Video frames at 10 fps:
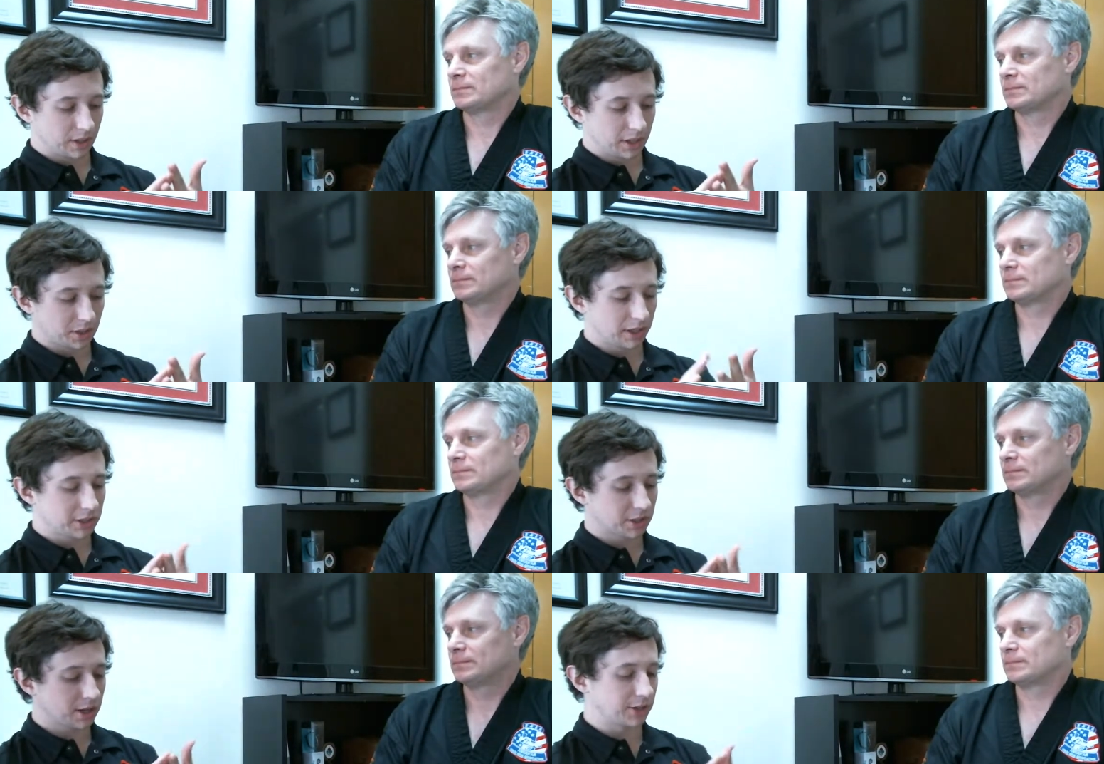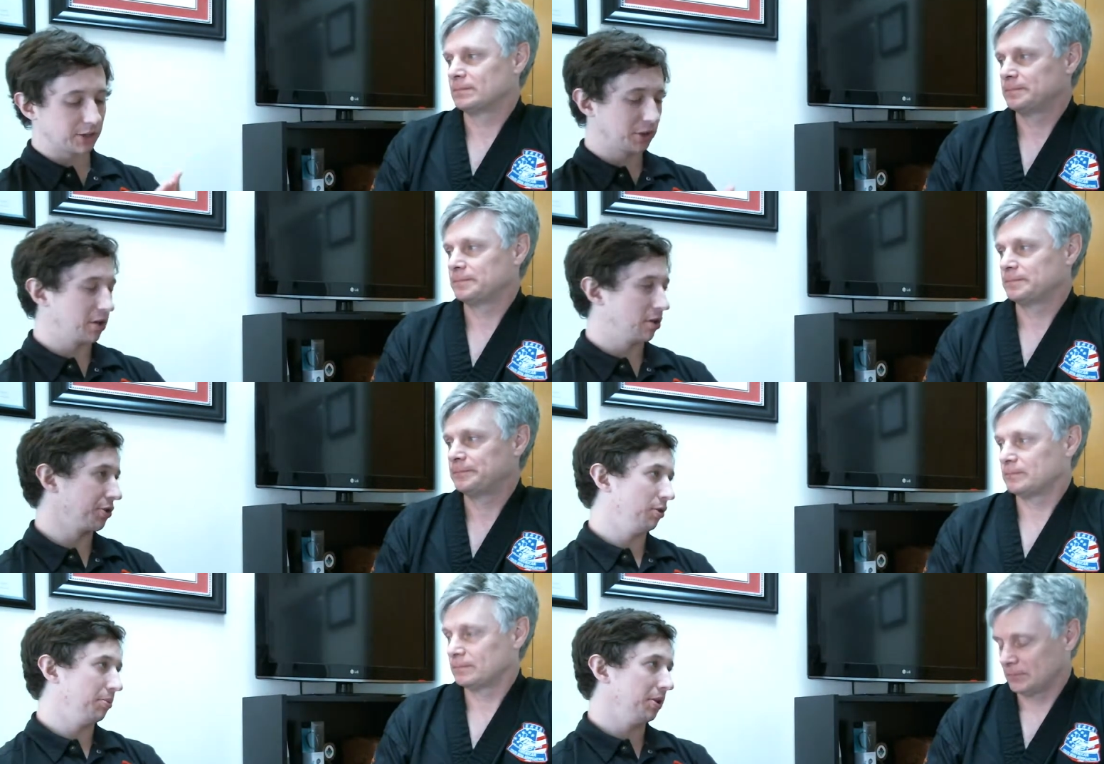Speaker 1: let's let's kind of switch
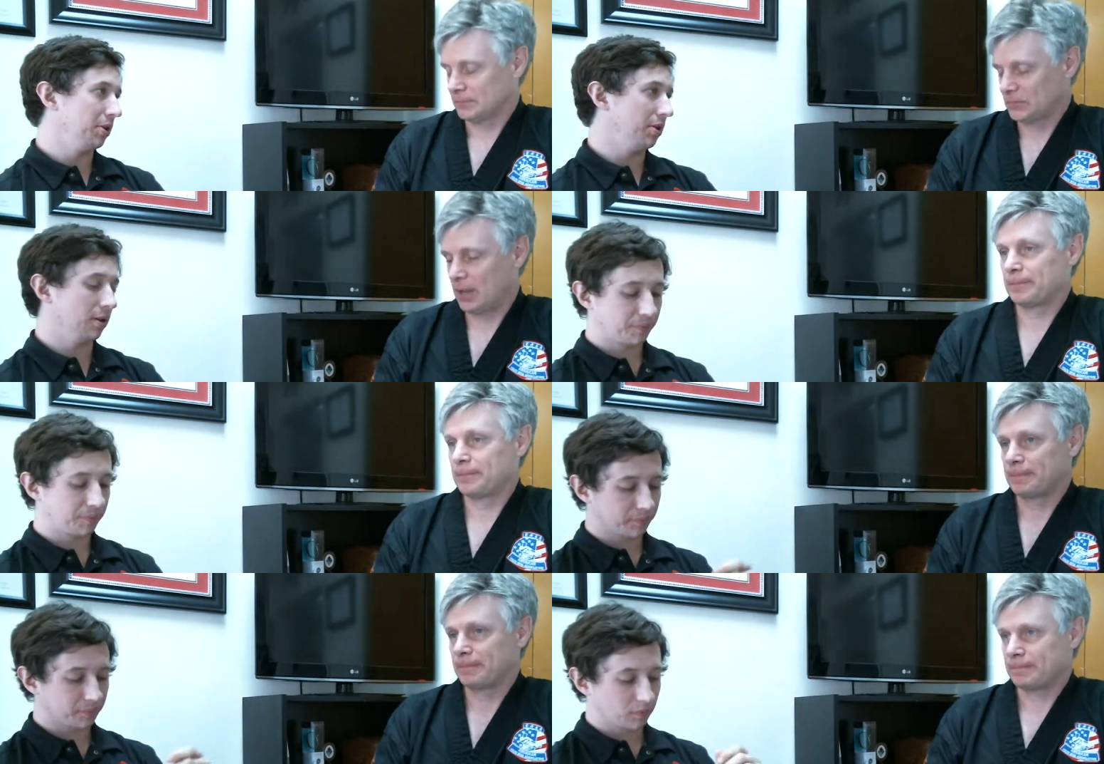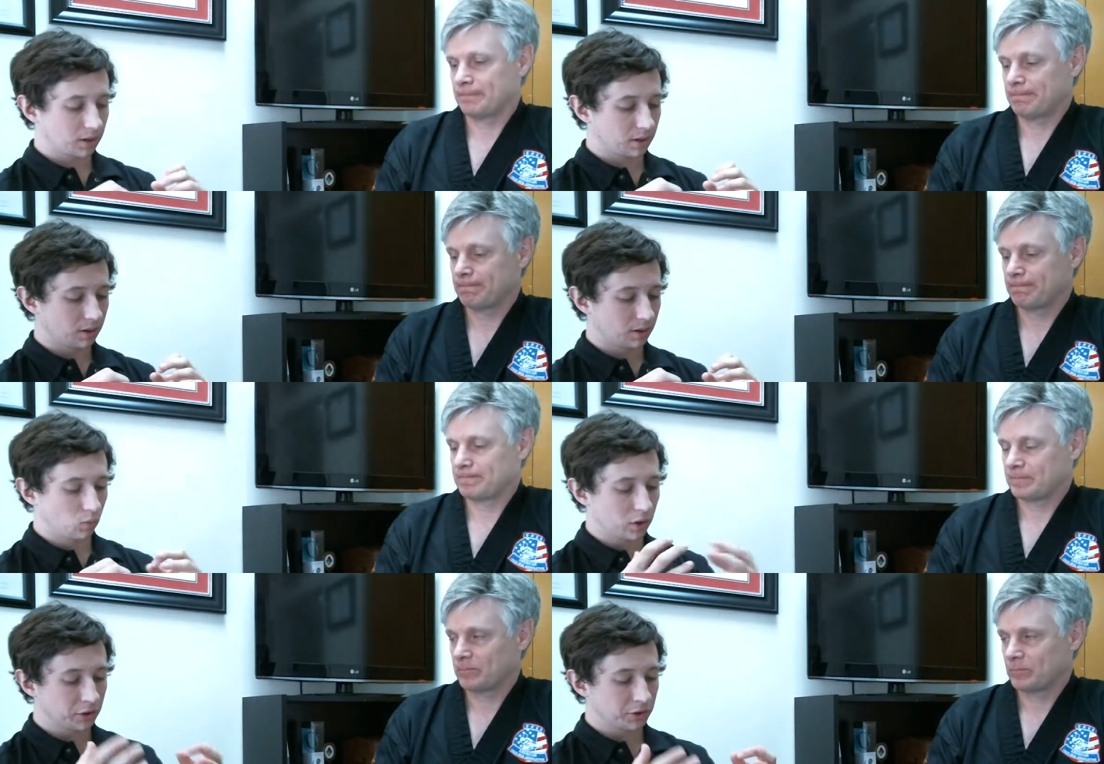gears a little bit here. Okay
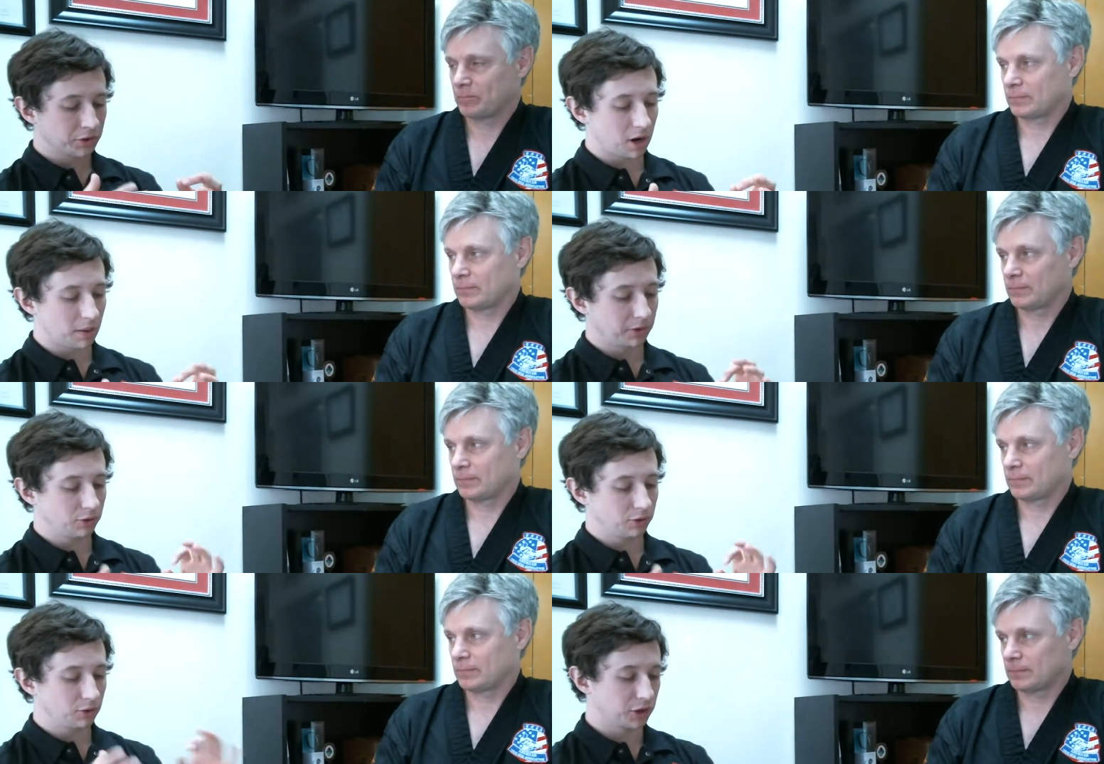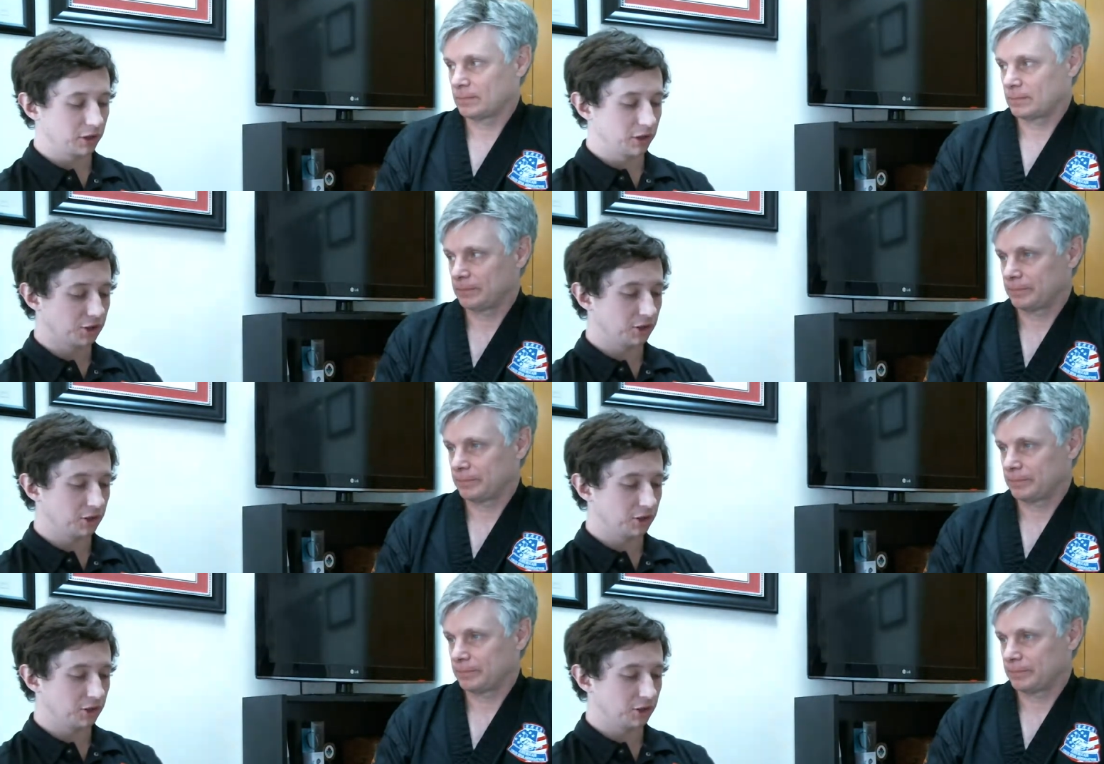what are some common nutrition